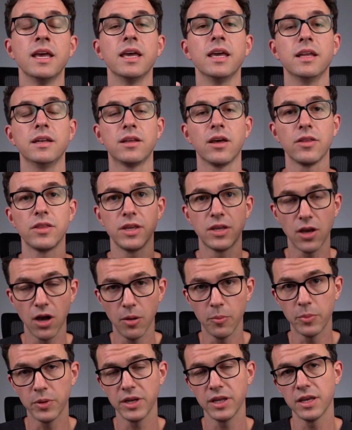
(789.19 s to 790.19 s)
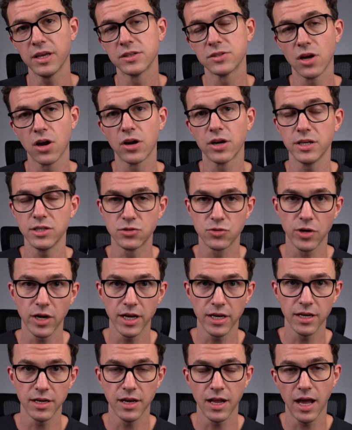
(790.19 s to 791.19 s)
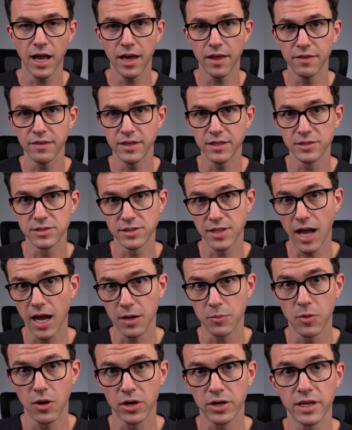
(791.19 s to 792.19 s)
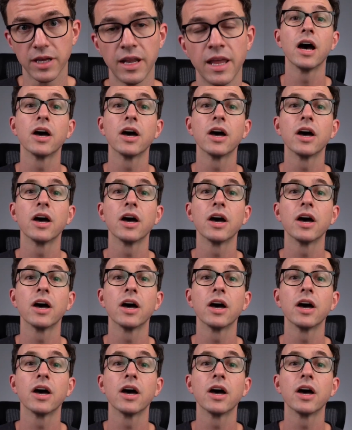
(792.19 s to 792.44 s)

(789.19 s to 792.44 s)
until the company is already traded on the stock market.